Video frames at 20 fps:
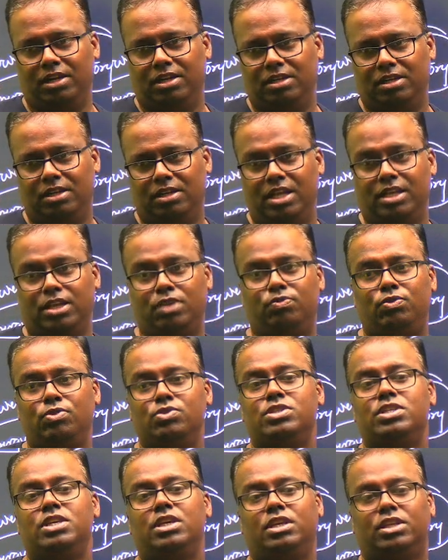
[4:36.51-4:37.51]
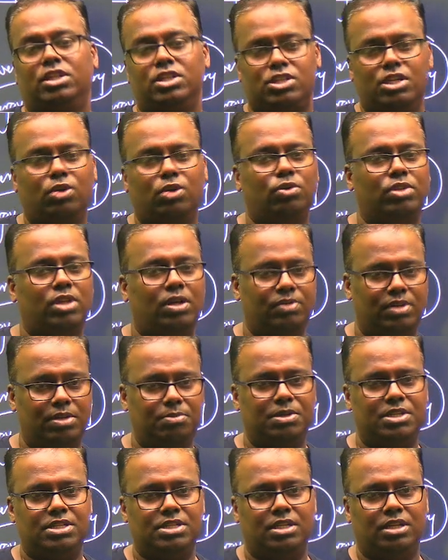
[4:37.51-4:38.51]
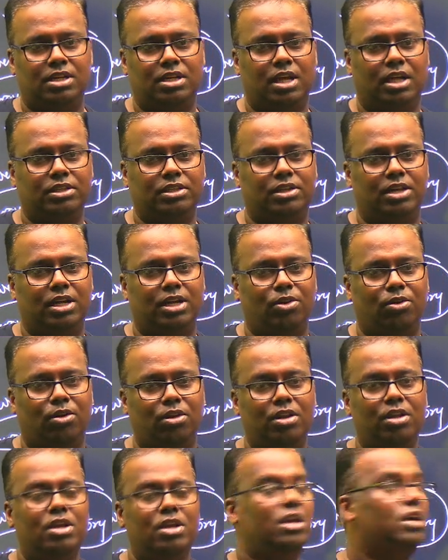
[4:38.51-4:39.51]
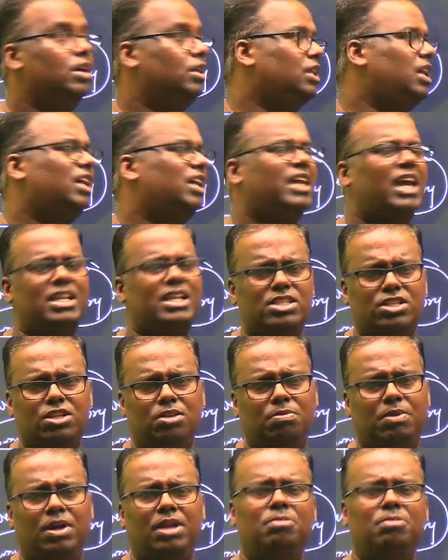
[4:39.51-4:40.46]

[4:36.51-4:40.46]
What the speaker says: Like if you see Krishna Godavari basin in Andhra and all, they are gas turbine.